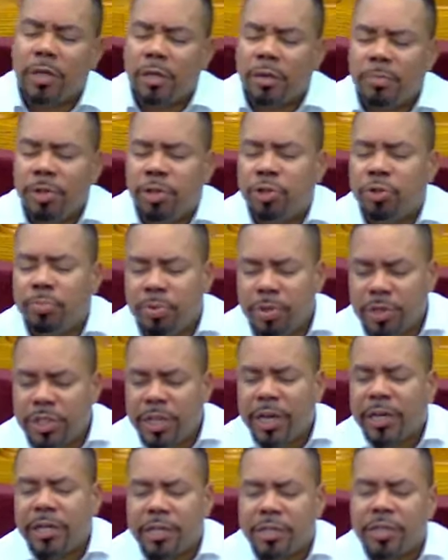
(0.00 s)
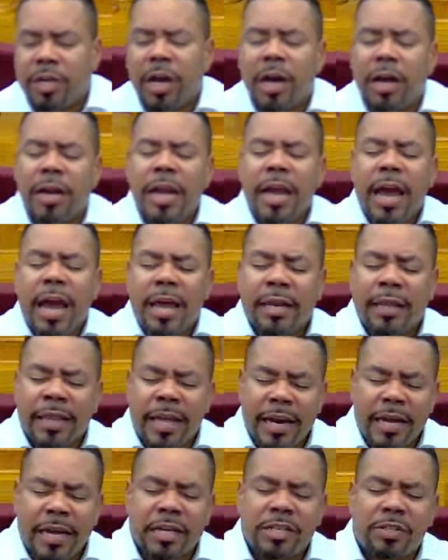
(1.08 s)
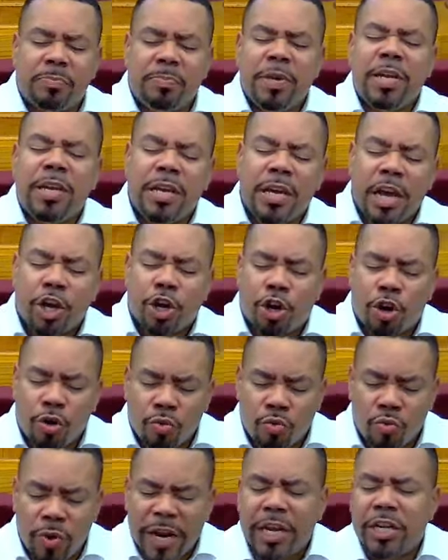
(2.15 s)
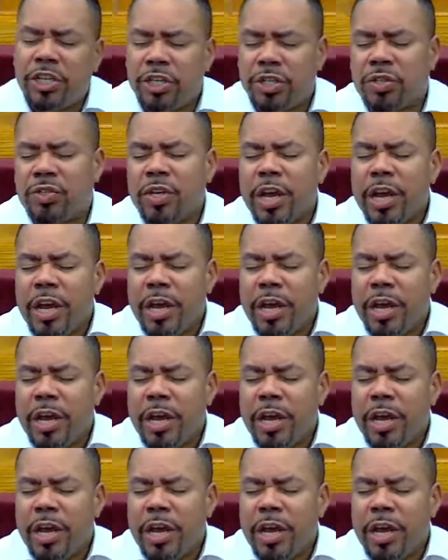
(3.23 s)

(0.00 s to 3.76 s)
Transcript: But you'll protect us, God. And let us be courageous